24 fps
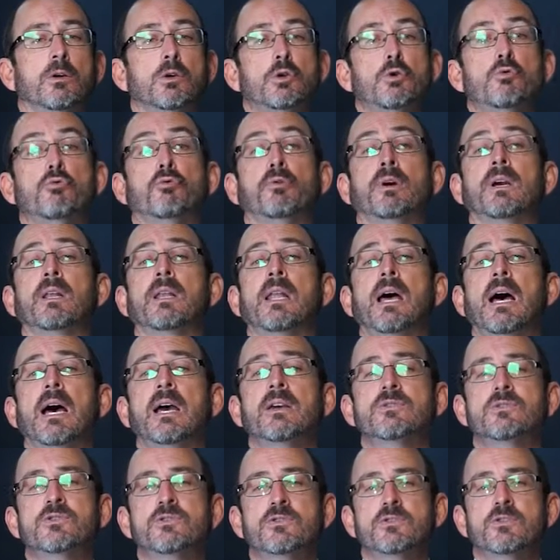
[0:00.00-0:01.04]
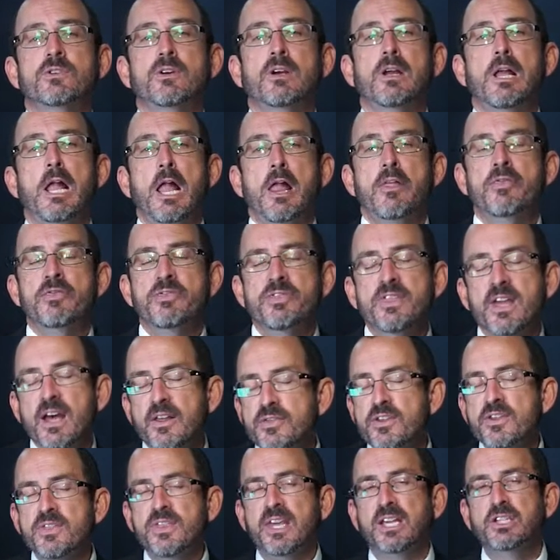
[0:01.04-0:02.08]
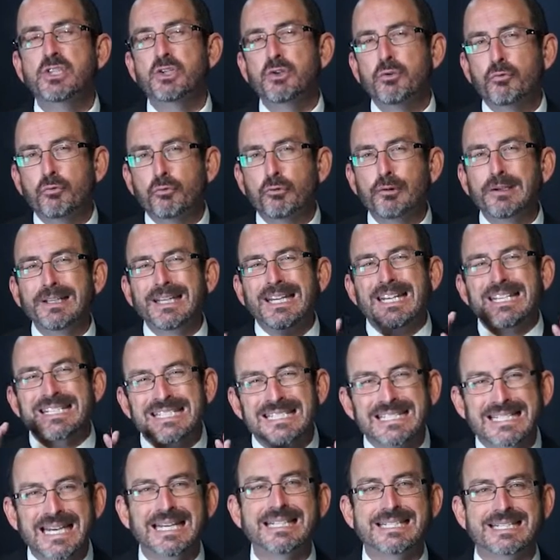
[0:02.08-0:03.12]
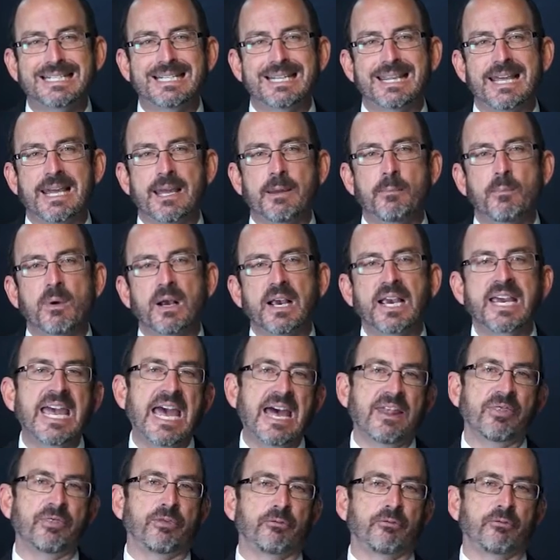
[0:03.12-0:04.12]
you realize nothing that you really said to them got